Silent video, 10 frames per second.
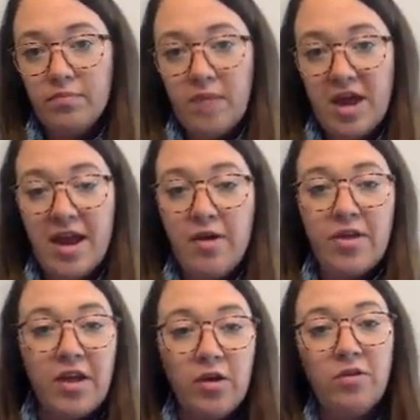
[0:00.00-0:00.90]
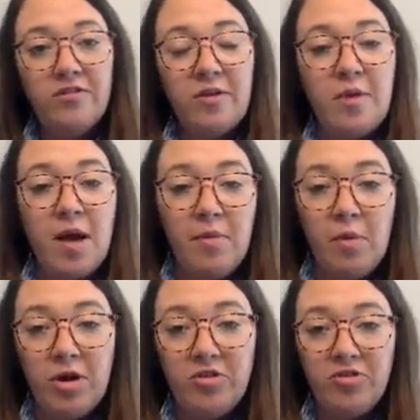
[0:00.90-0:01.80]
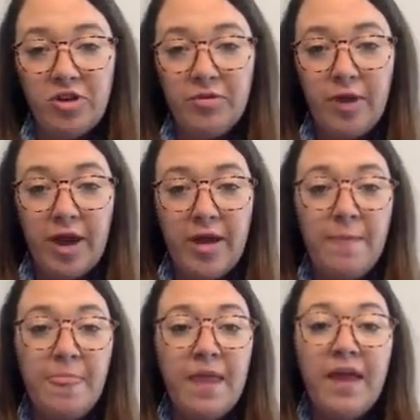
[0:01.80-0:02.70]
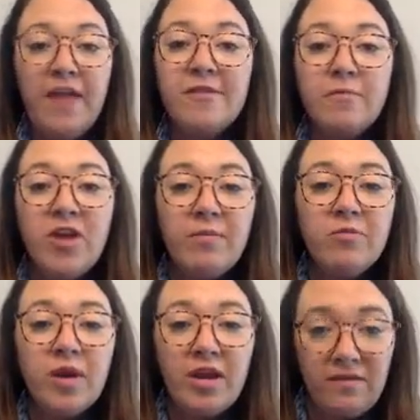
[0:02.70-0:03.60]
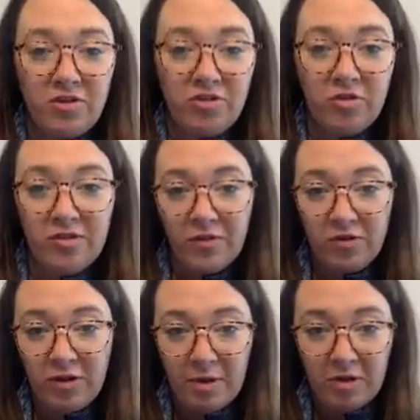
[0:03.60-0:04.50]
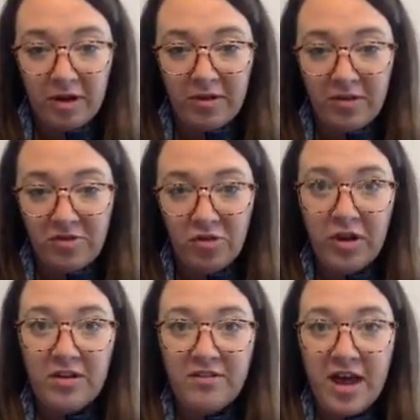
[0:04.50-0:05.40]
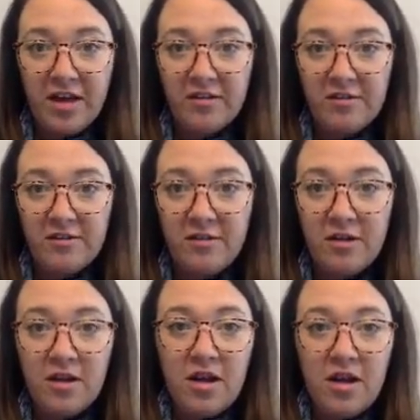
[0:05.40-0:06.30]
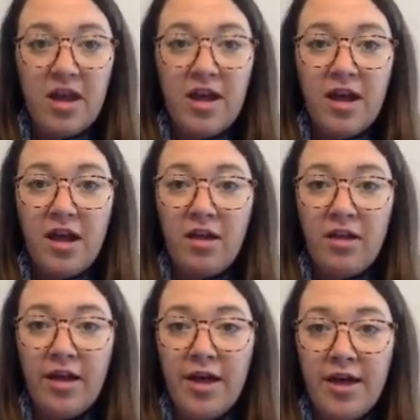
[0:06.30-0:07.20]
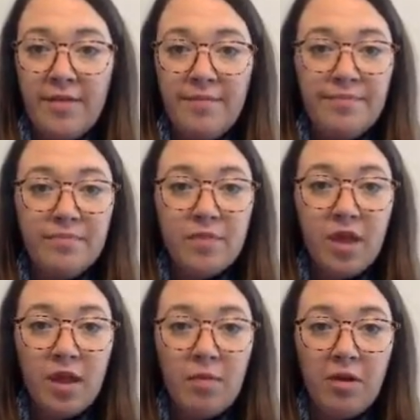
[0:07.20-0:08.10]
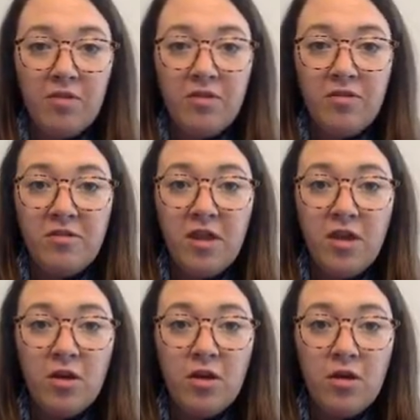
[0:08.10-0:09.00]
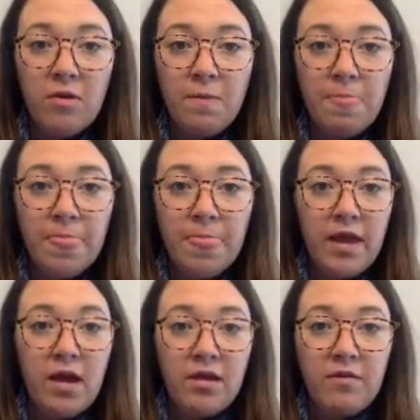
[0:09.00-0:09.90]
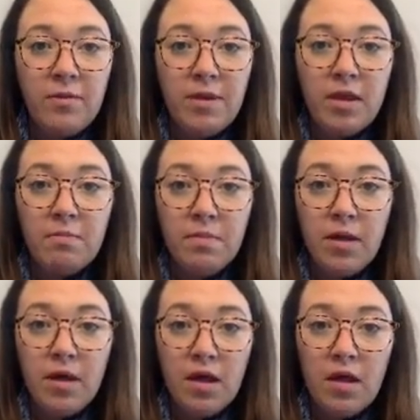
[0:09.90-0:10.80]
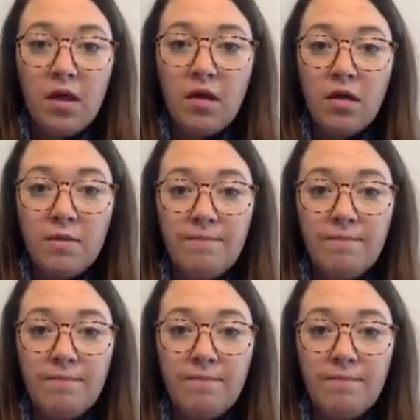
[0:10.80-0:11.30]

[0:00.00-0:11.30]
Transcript: And now they can only see problem 1 and 2, right? And sometimes what I even do is if you double click this, you'll get a text. And I'll kind of bring it to the center. I'll even make it big.